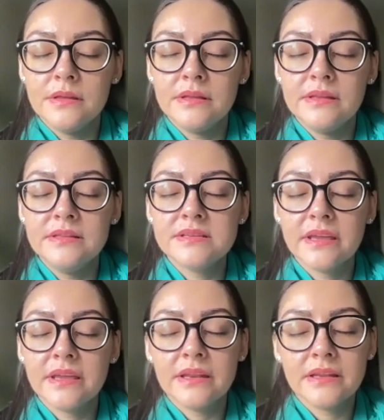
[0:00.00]
and
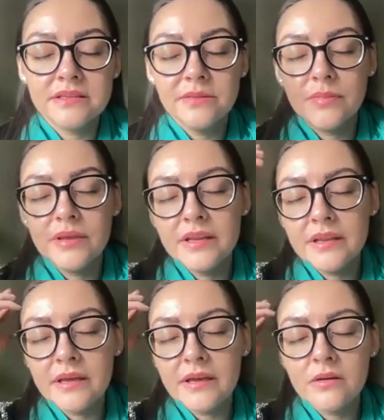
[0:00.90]
taking a deep
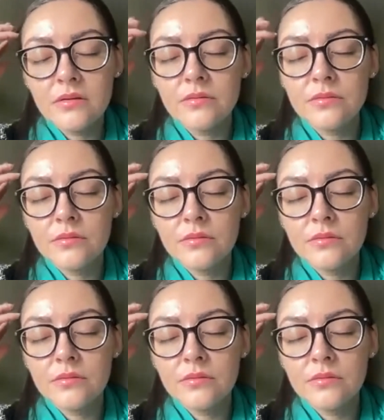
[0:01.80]
inhale,